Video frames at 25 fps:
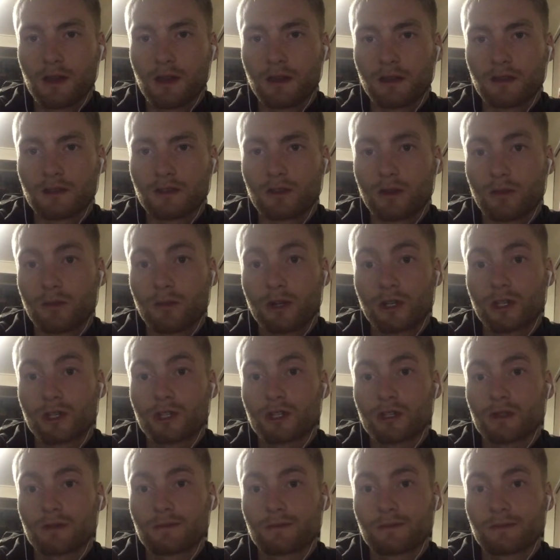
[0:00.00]
And so
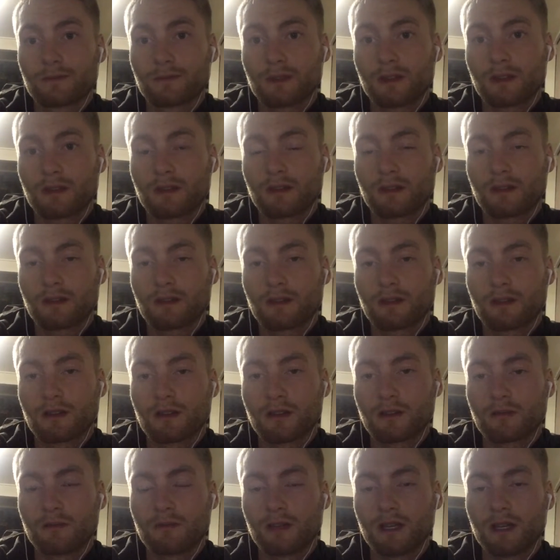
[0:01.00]
much
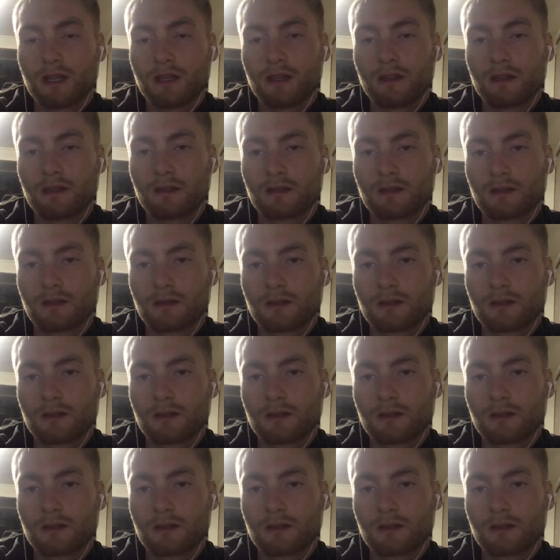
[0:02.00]
can be